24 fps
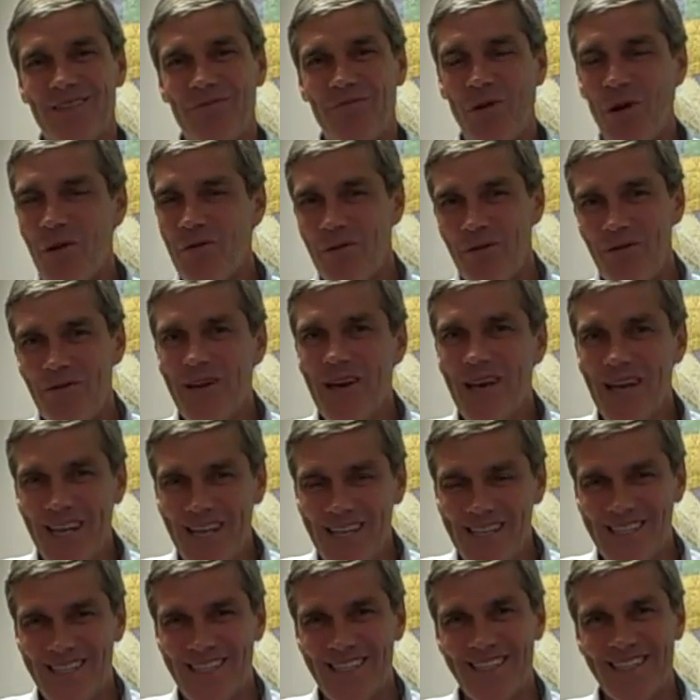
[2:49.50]
The problem
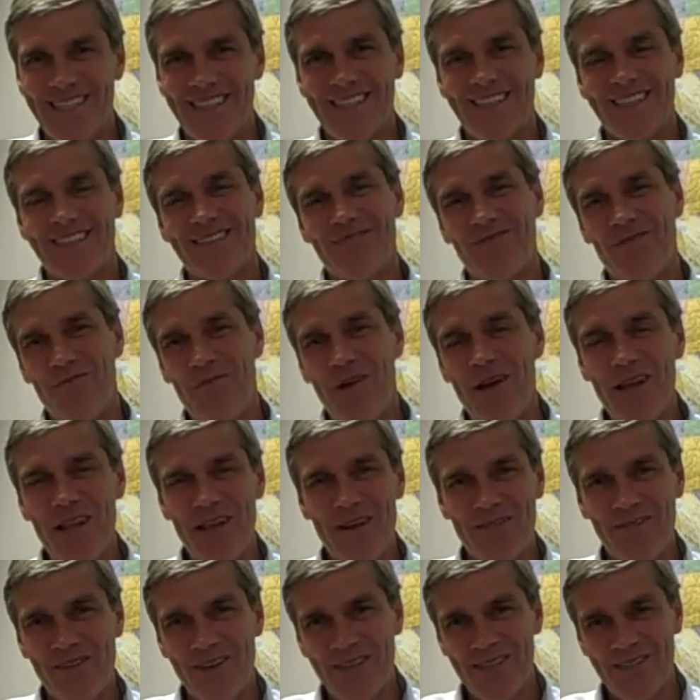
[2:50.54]
is, for
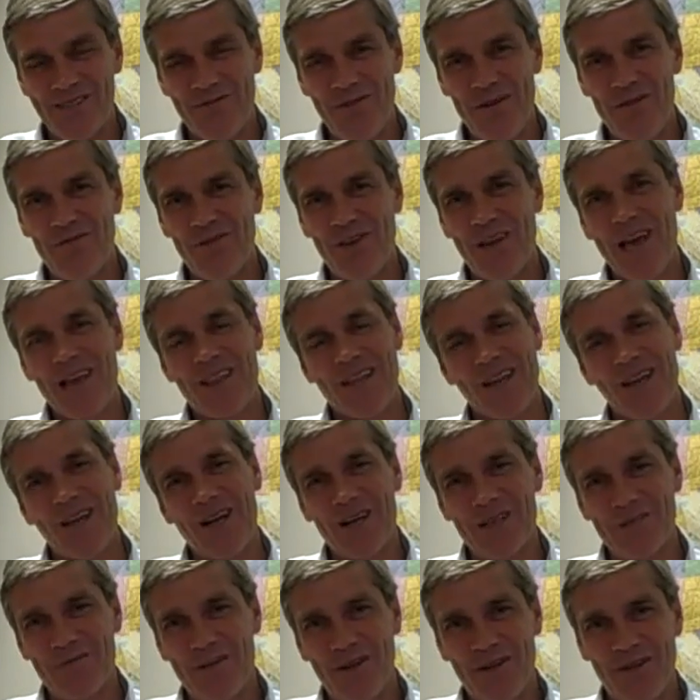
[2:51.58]
many of us, we forget the
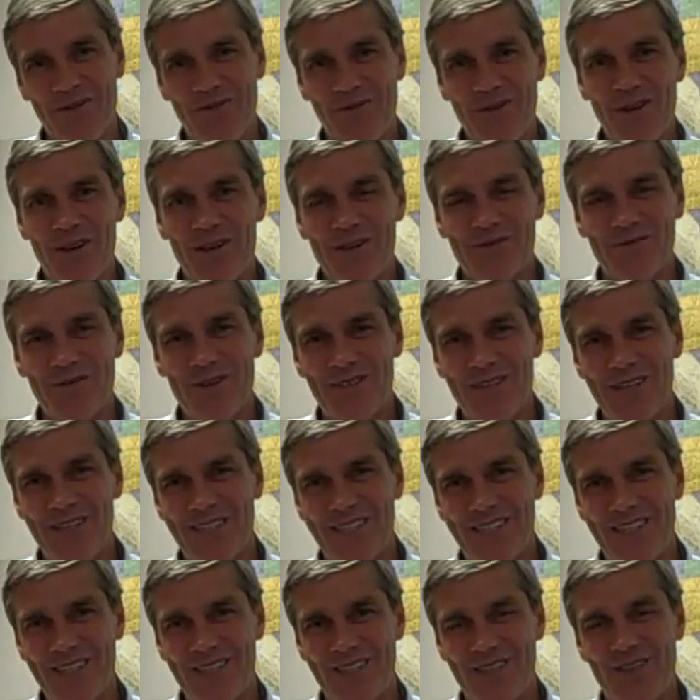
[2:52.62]
last bit of the verse where
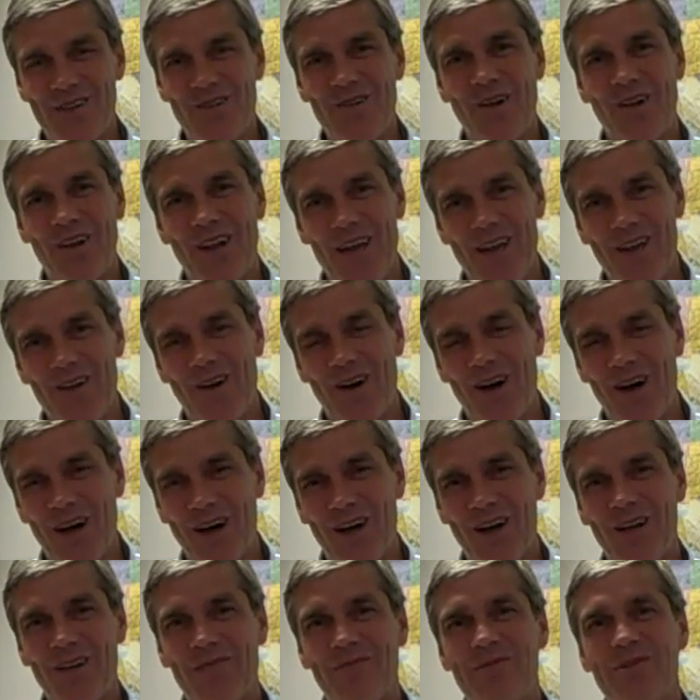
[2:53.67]
Jesus says, "Do not let your
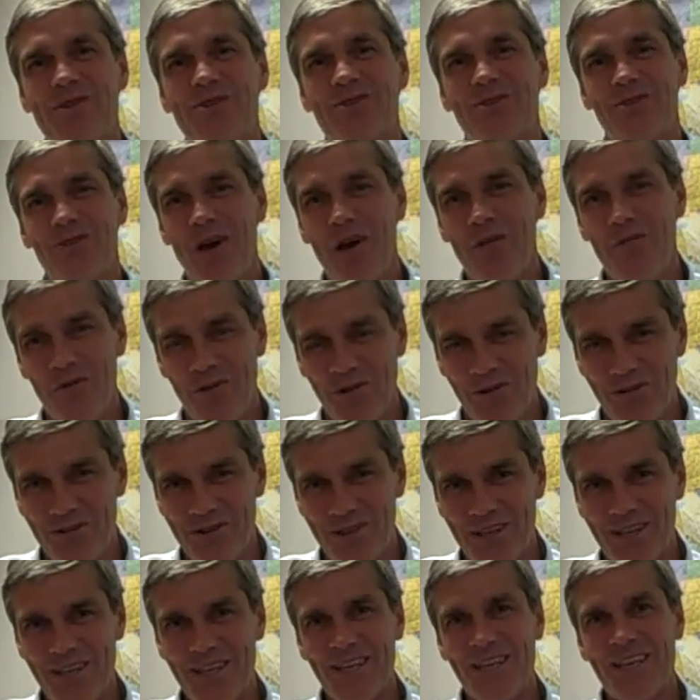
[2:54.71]
heart be
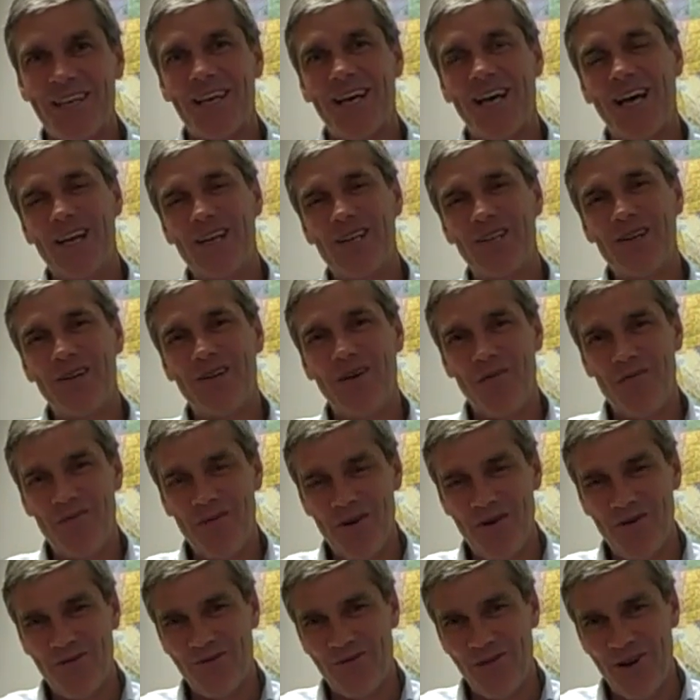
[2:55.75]
troubled and do not
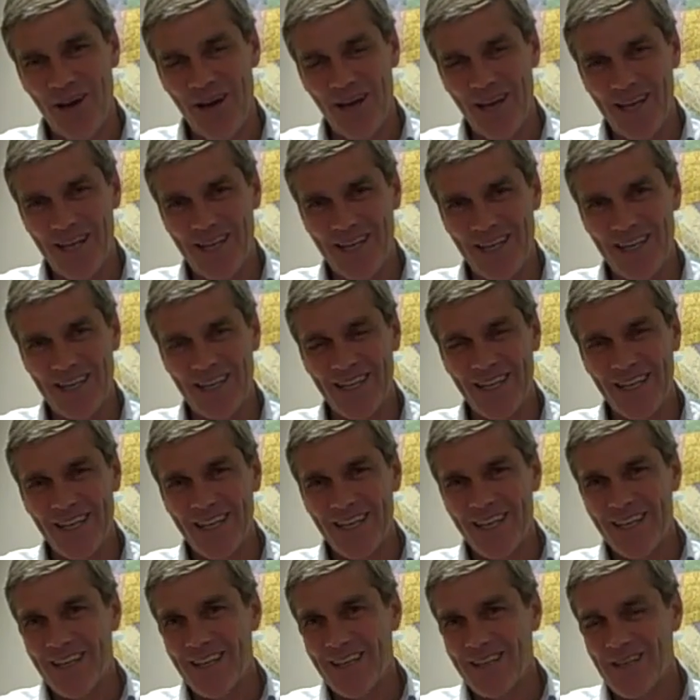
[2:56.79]
be afraid." And
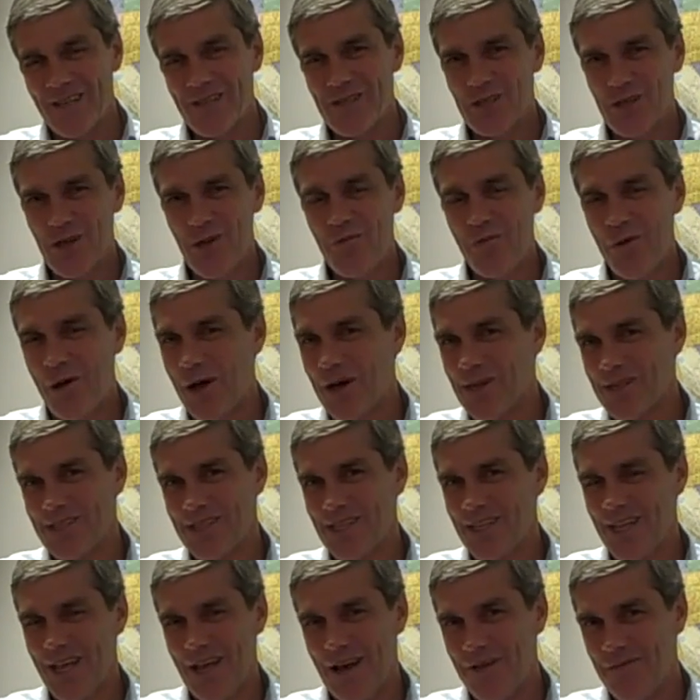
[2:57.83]
there's two
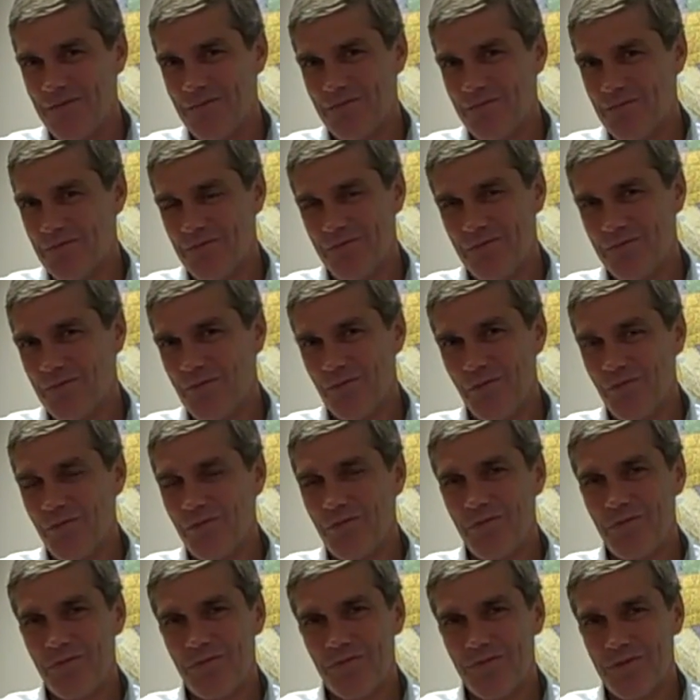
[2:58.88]
parts to that
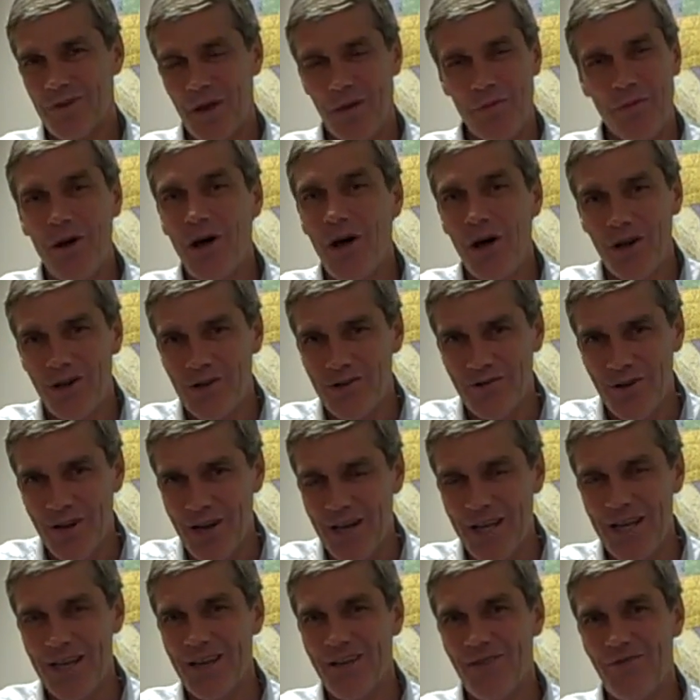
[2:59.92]
command,
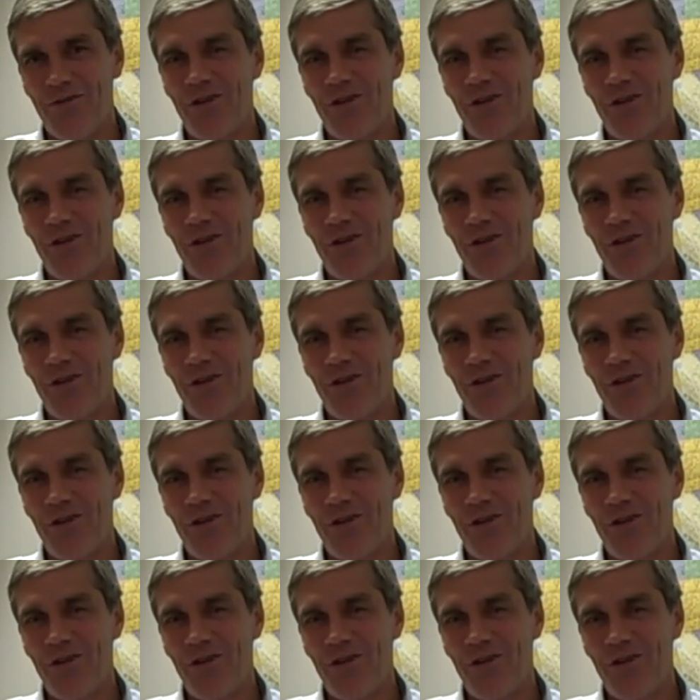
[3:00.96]
really.